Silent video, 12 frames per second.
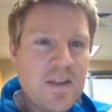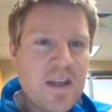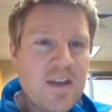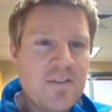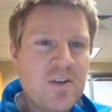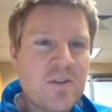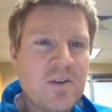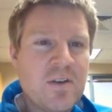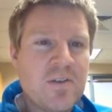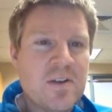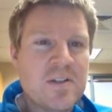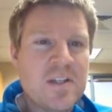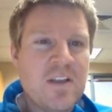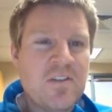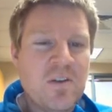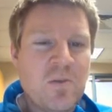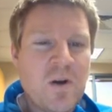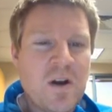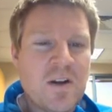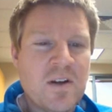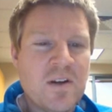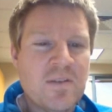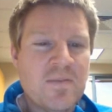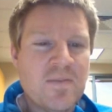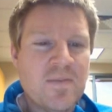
They have good rivers, they have good water,